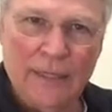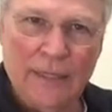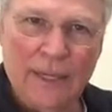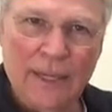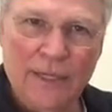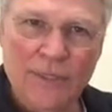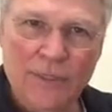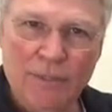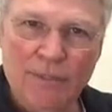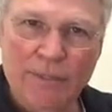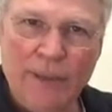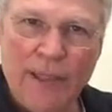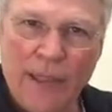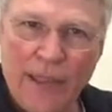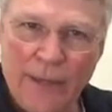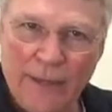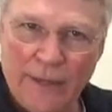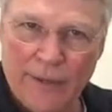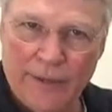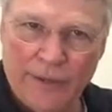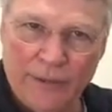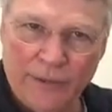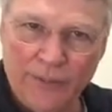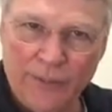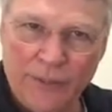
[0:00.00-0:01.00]
as a
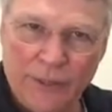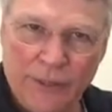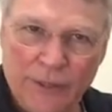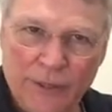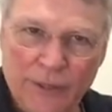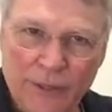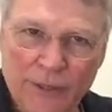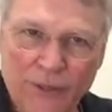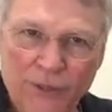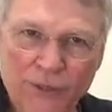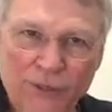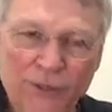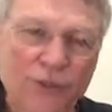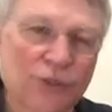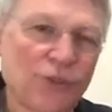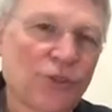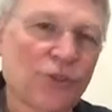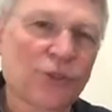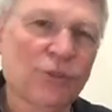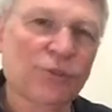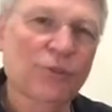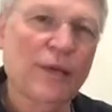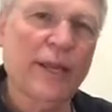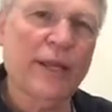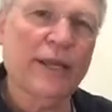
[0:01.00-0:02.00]
pattern, because as soon as
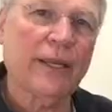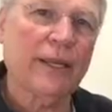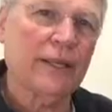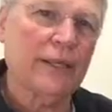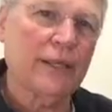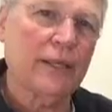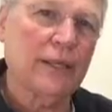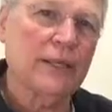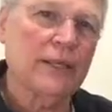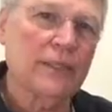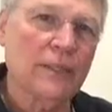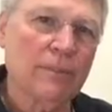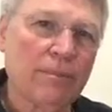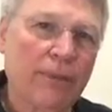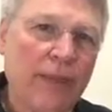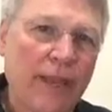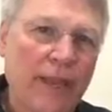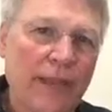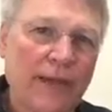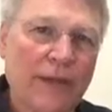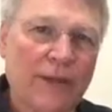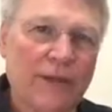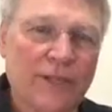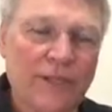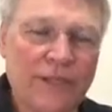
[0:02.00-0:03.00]
you recognize a
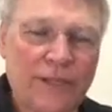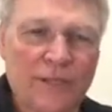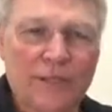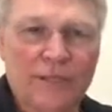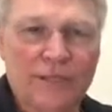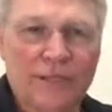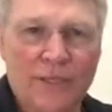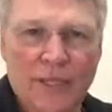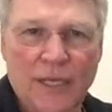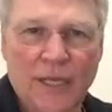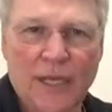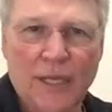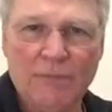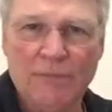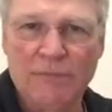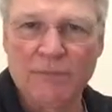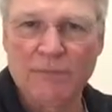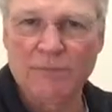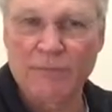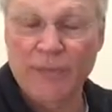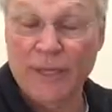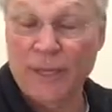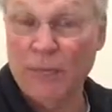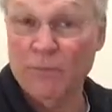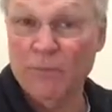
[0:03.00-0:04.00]
pattern, it
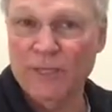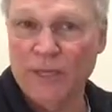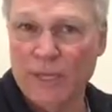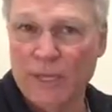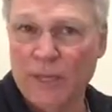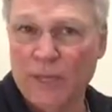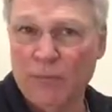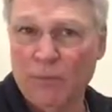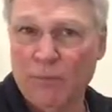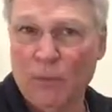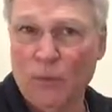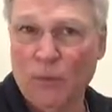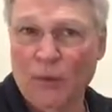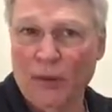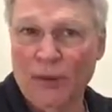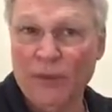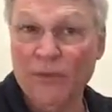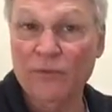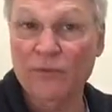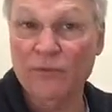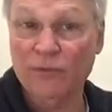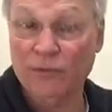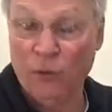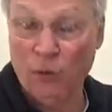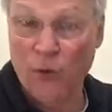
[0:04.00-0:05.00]
becomes kind of boring.
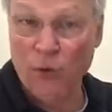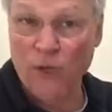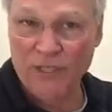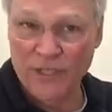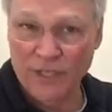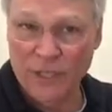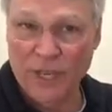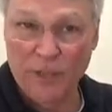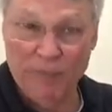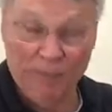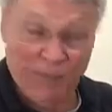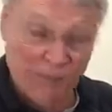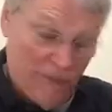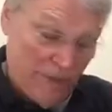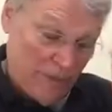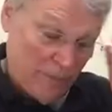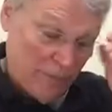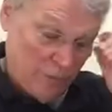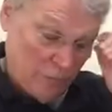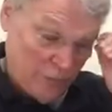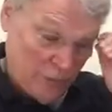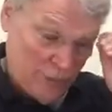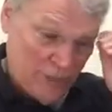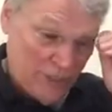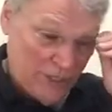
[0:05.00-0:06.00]
For example, if I'm
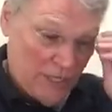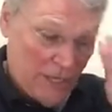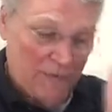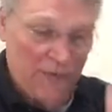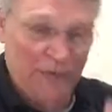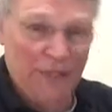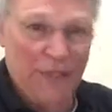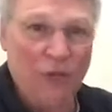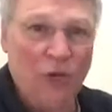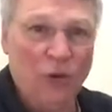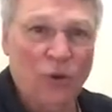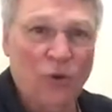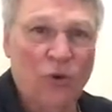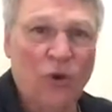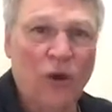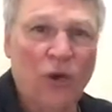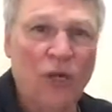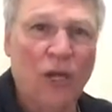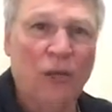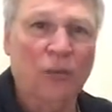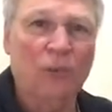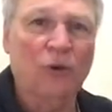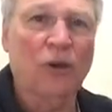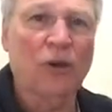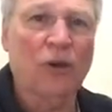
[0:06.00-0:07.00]
doing a 7-note roll
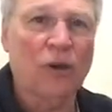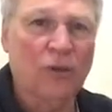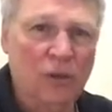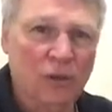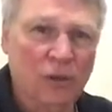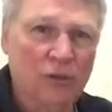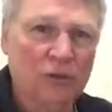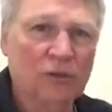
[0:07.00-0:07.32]
and I'm going, I